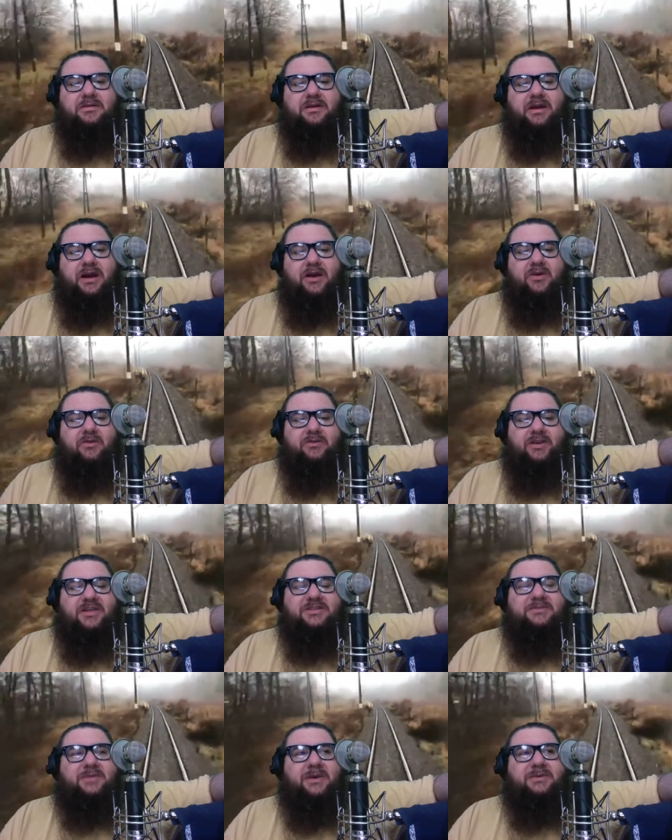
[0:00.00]
I don't know, if I could
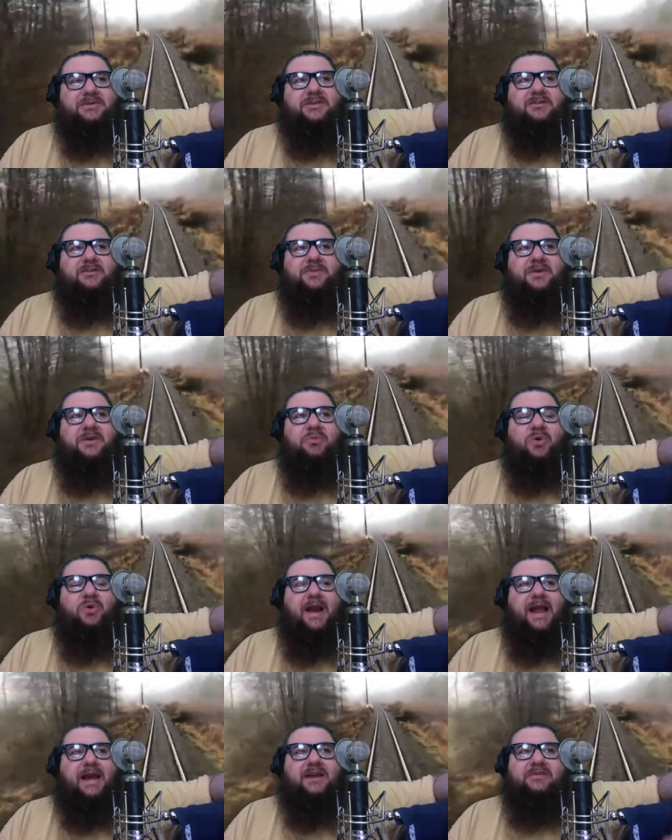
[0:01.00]
just make myself be more
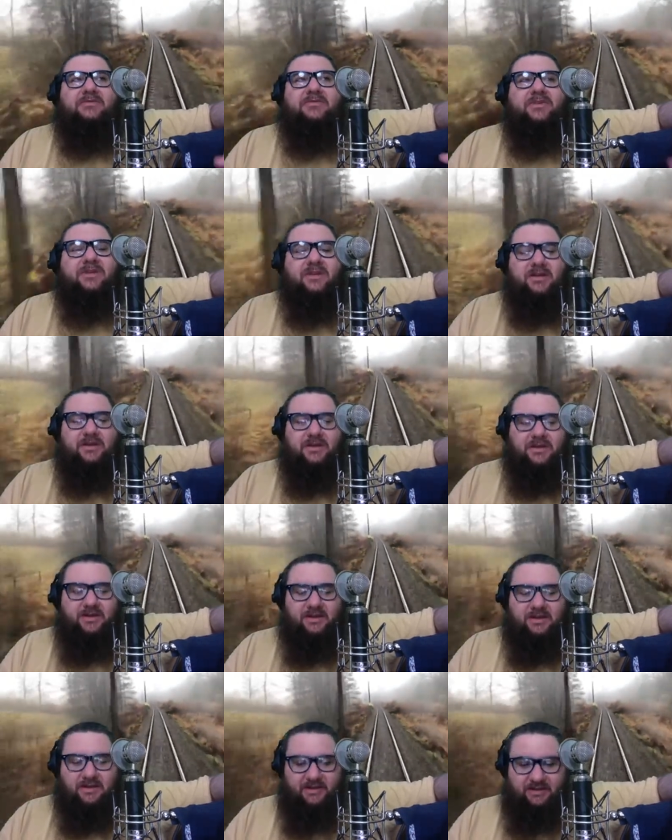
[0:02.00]
active
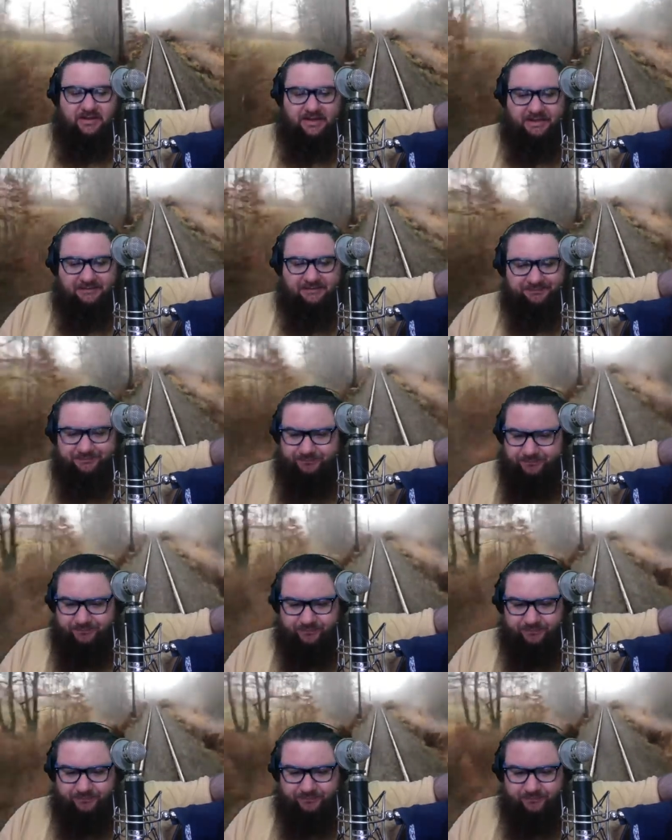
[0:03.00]
and
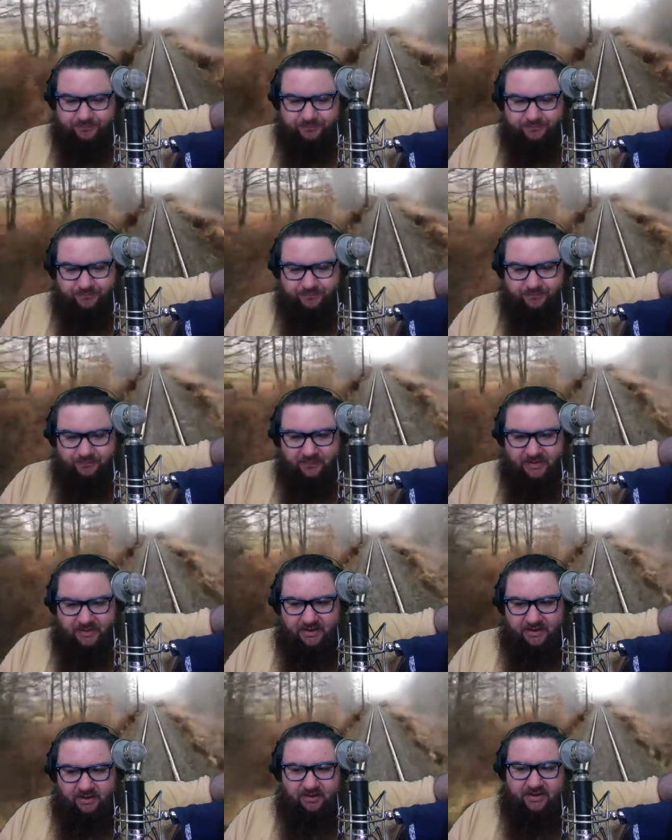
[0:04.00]

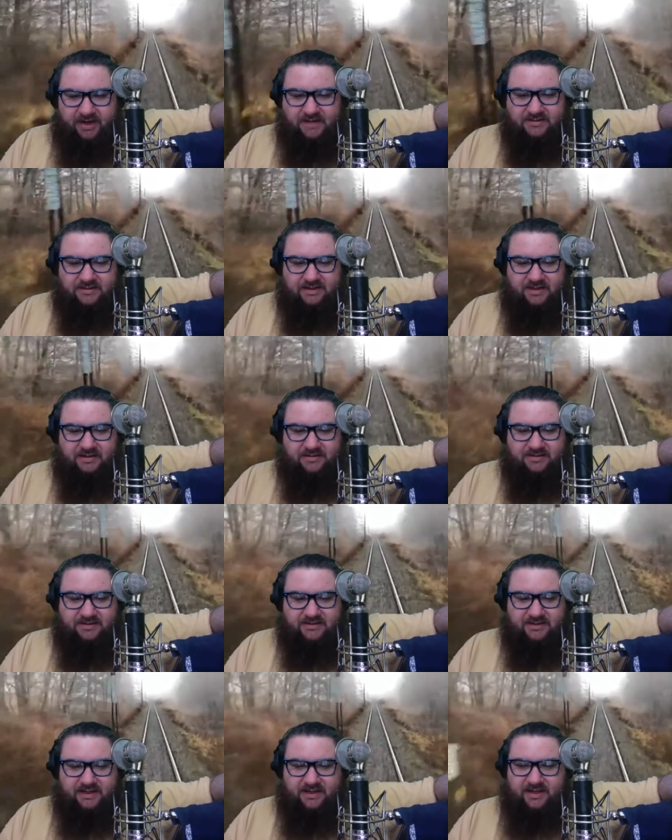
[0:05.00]
all kinds of
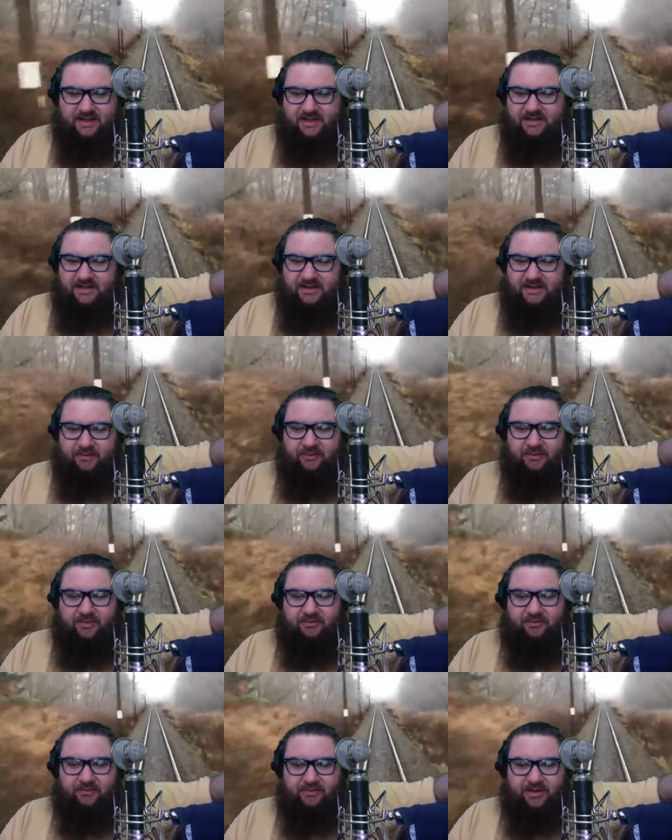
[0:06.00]
nonsense like that, that would be
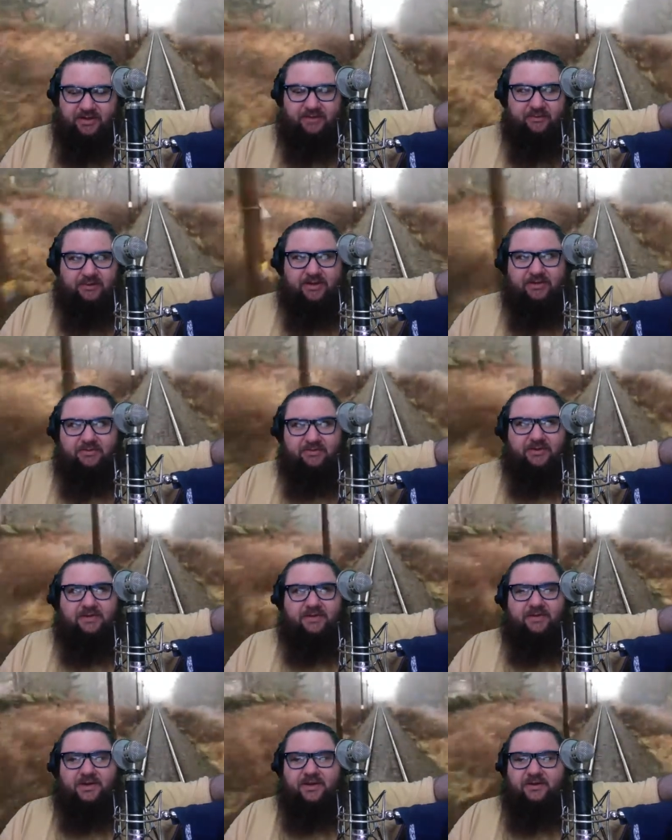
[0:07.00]
really, really, really
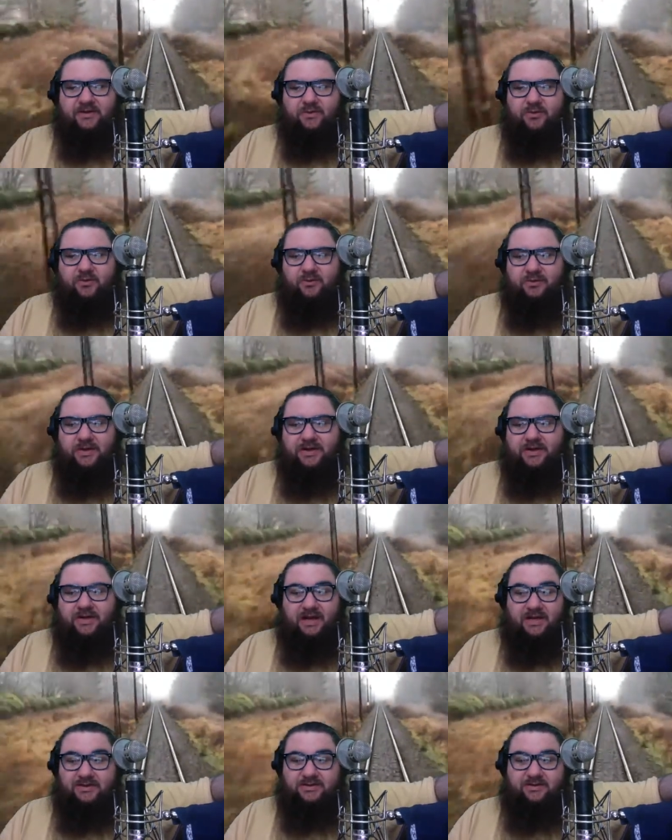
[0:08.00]
fucking cool. But
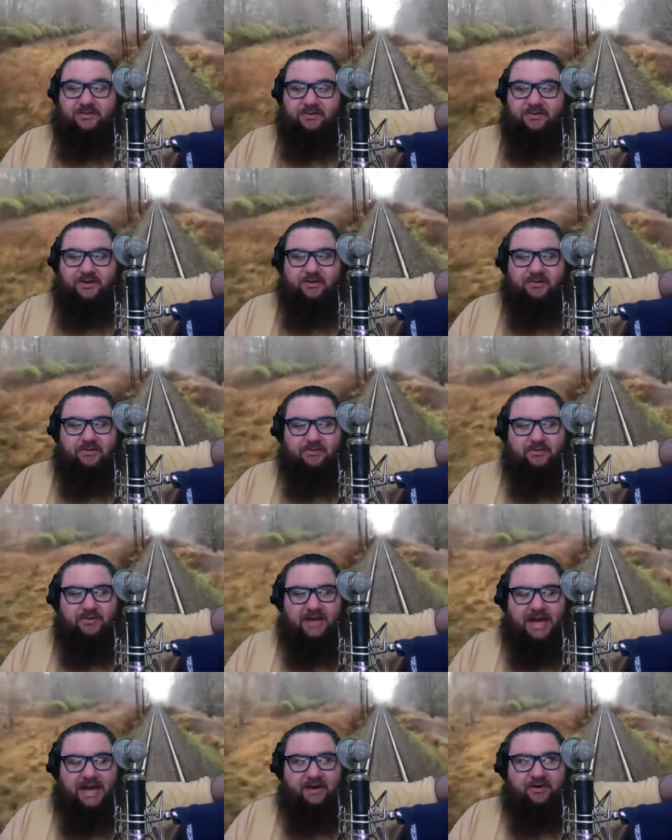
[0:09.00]
I just don't know
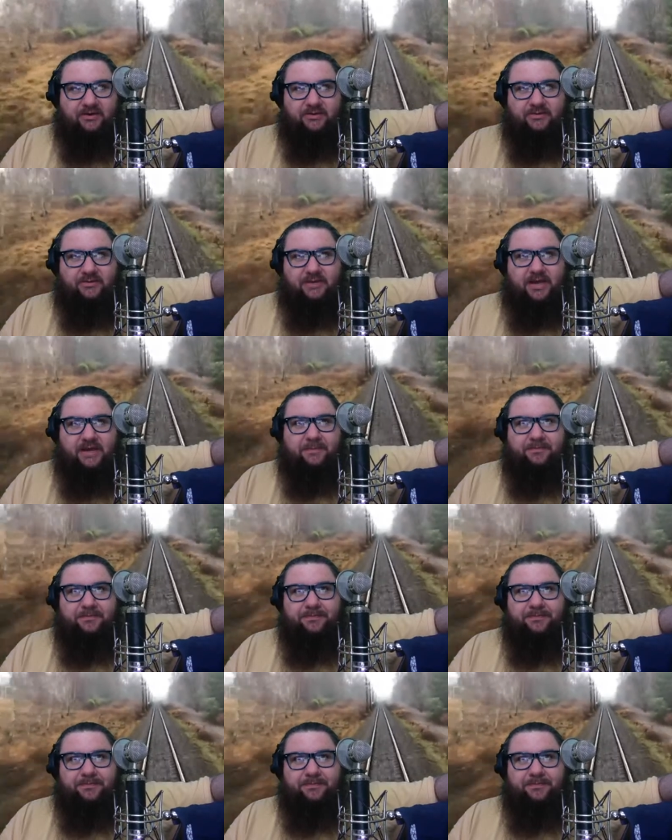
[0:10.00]
how to do that.